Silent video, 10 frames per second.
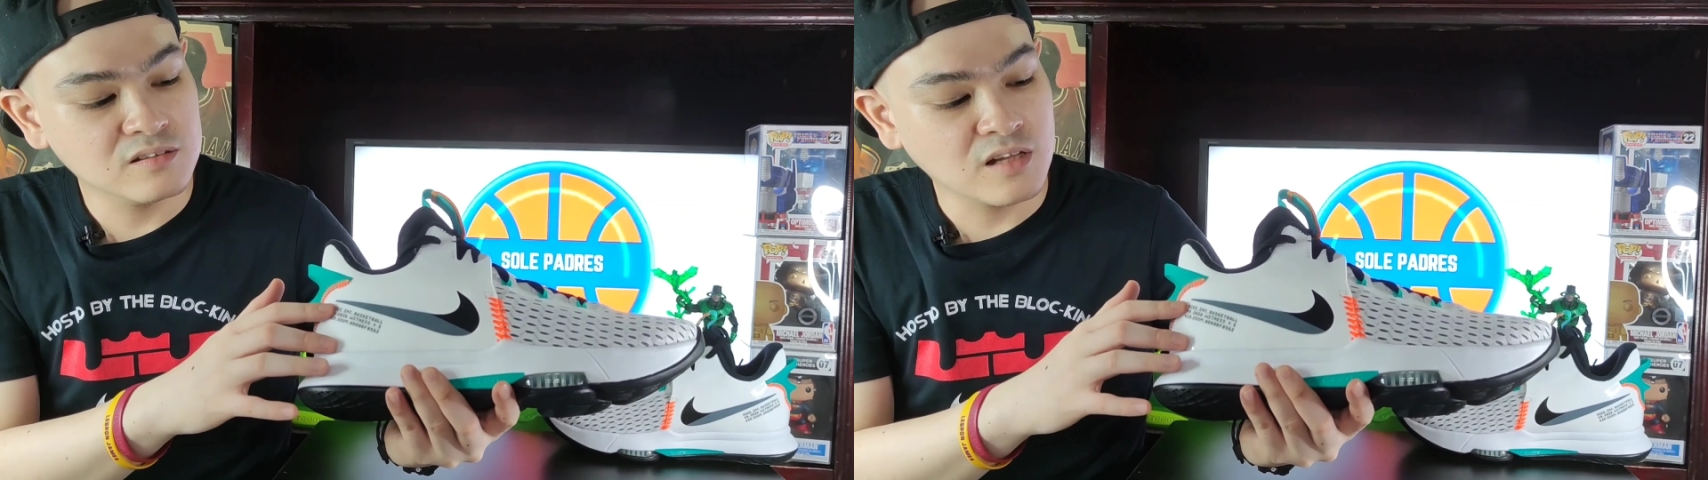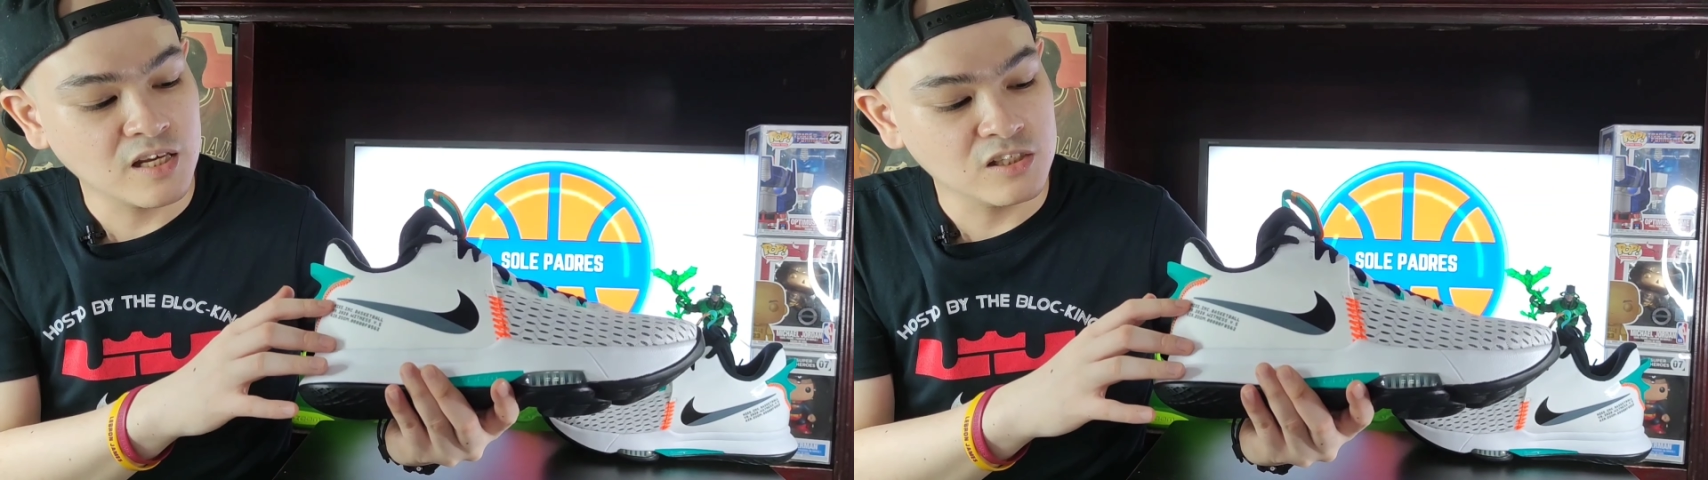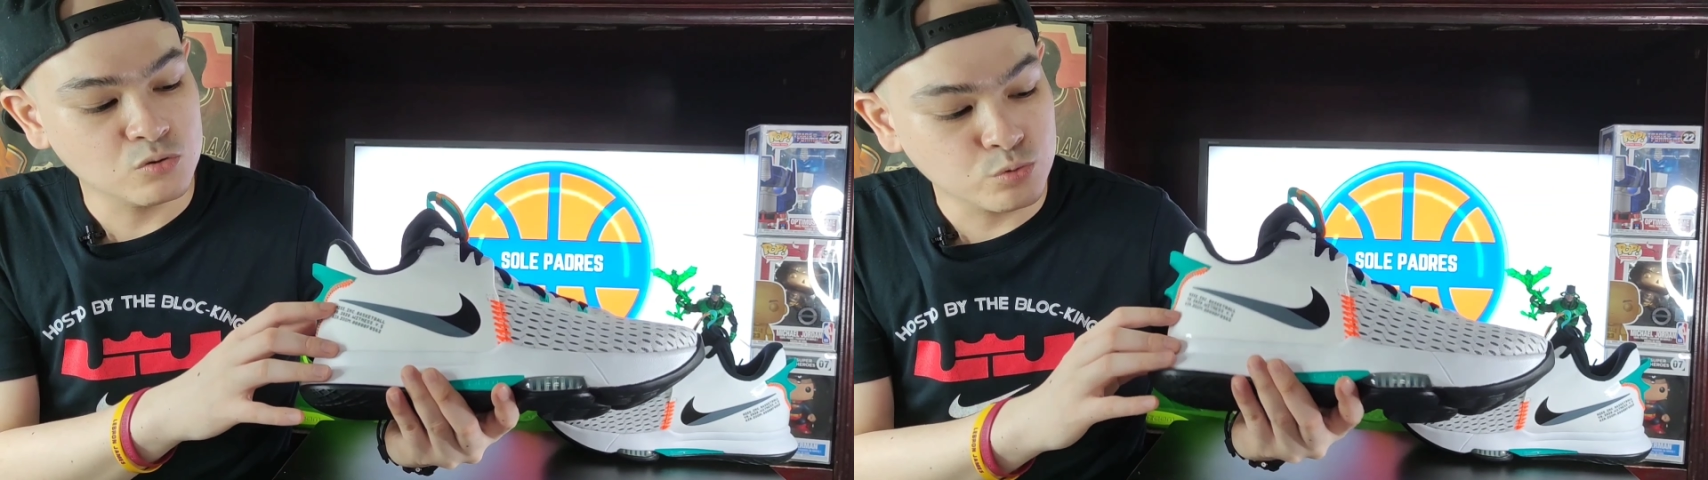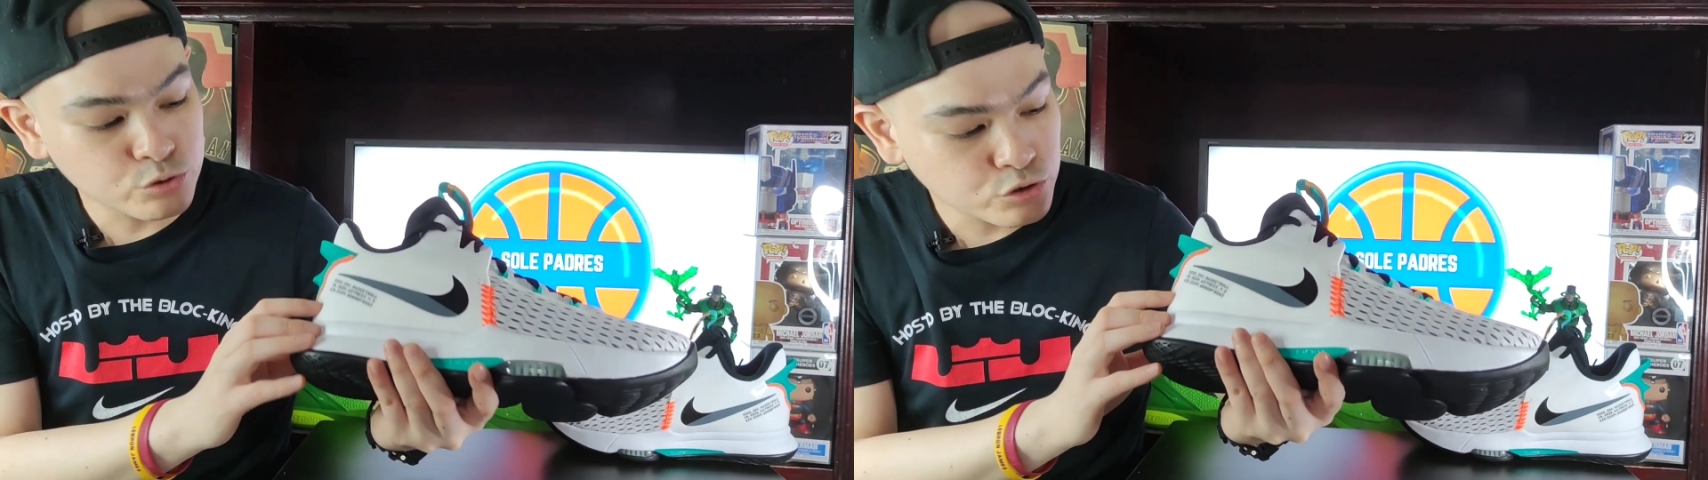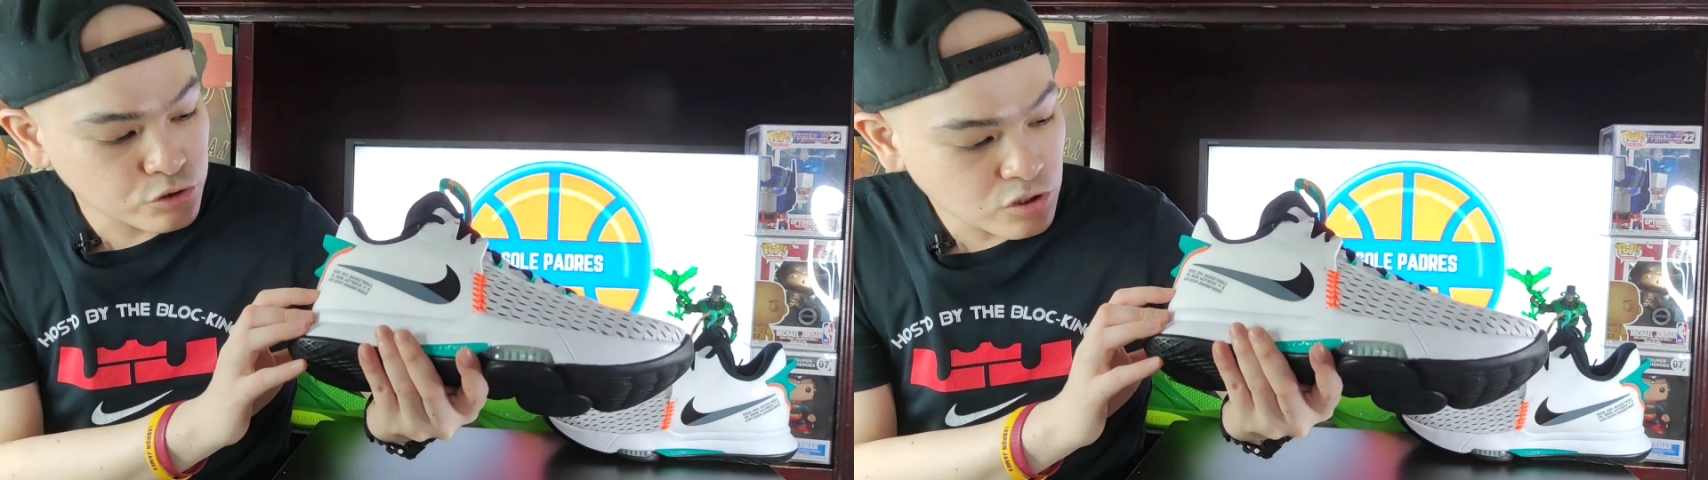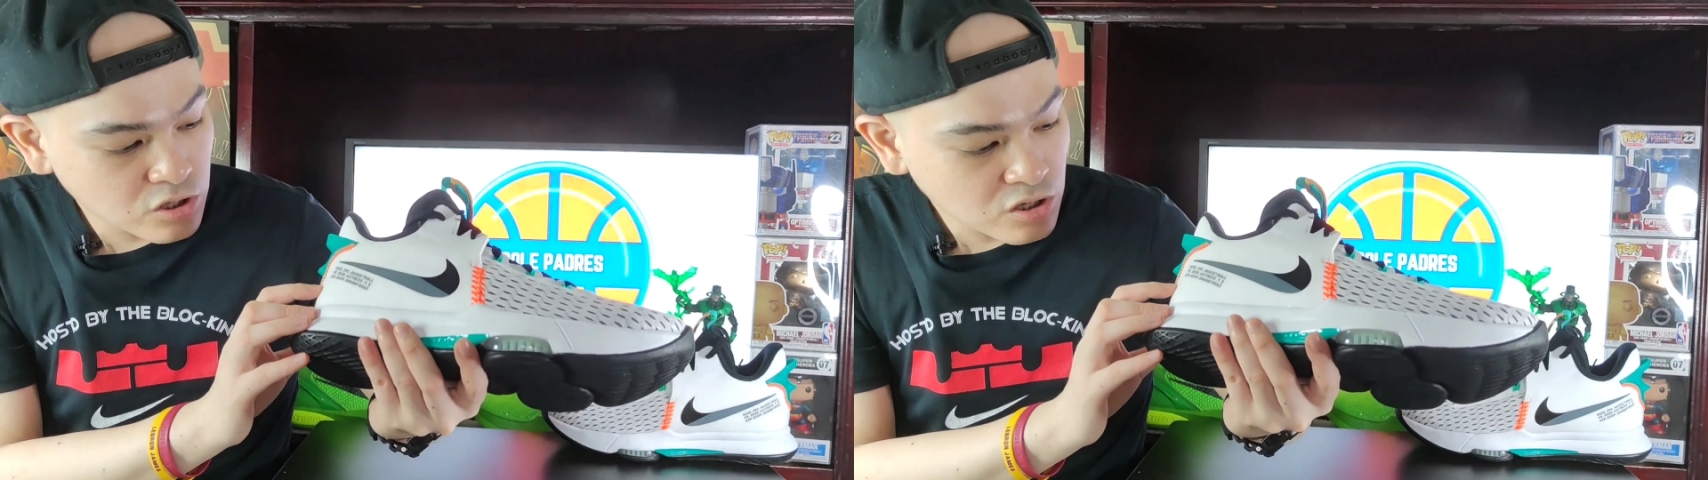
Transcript: Nike swoosh,